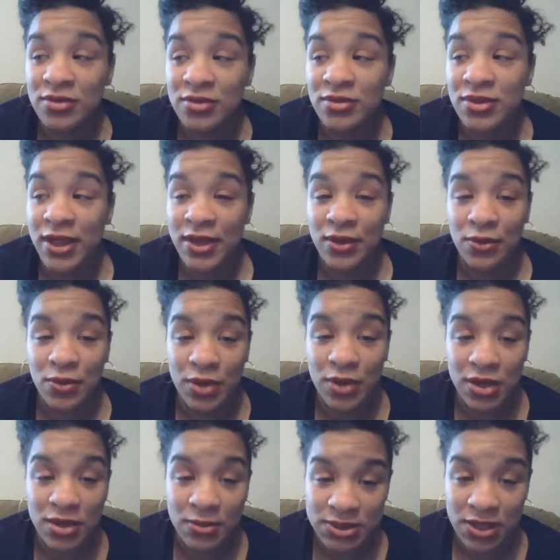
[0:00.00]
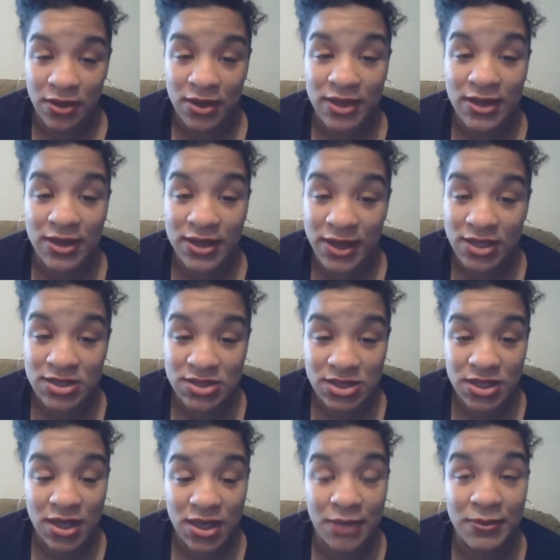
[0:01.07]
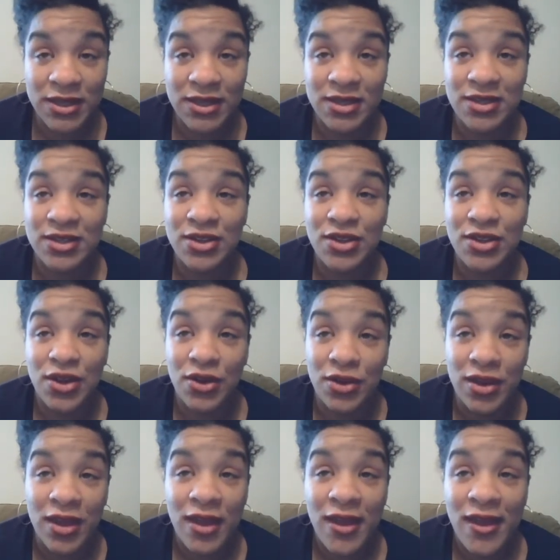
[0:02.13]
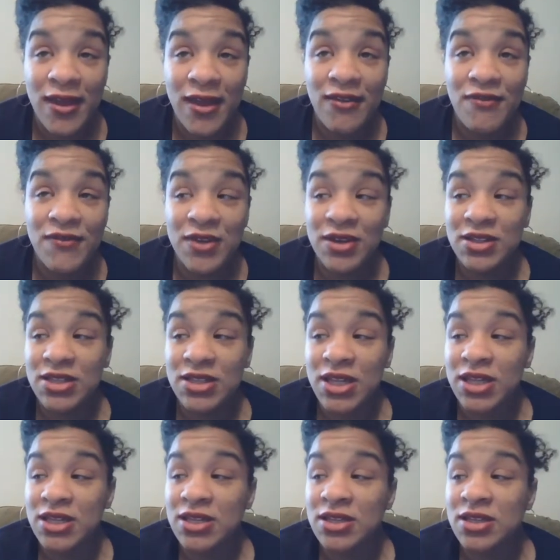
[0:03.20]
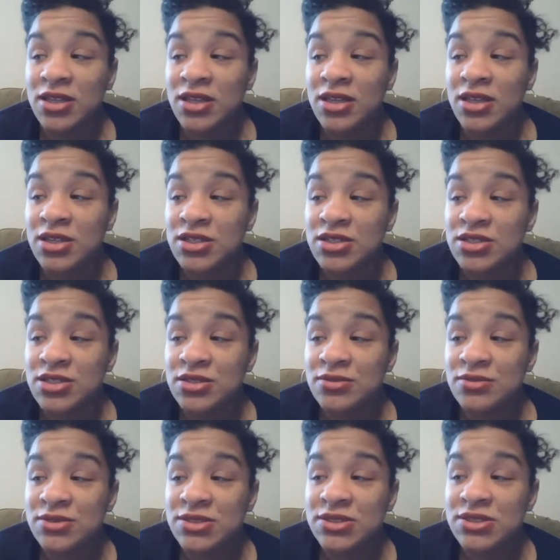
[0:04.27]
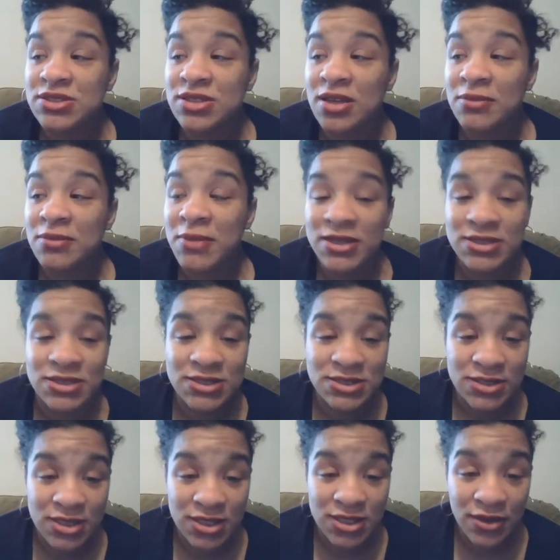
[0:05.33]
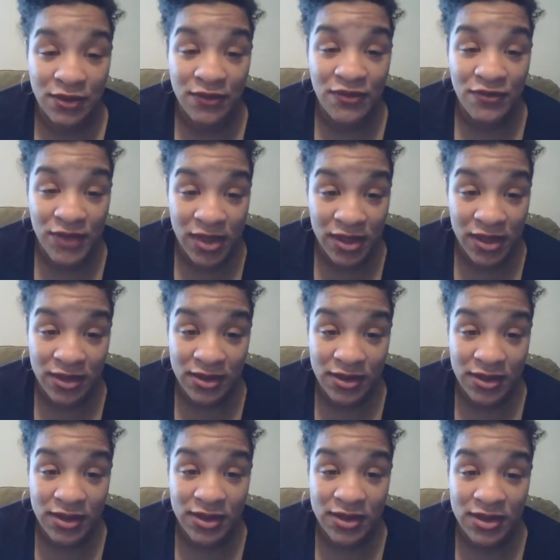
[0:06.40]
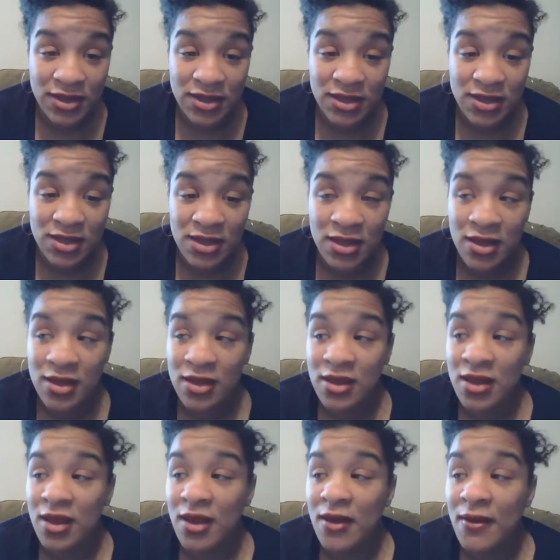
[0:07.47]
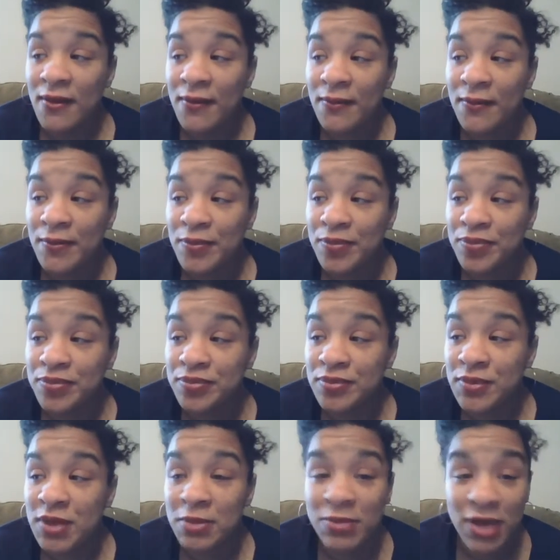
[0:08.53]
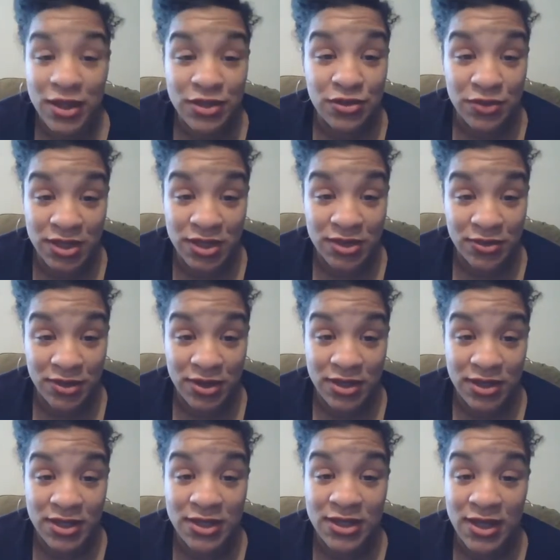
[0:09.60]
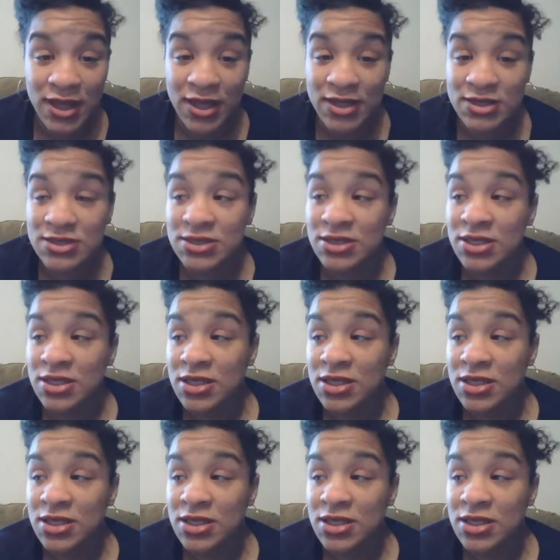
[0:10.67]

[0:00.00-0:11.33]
like what comes out, and that shit, I mean, it hurt. It felt like she was about to stick her finger in um my urethra, and not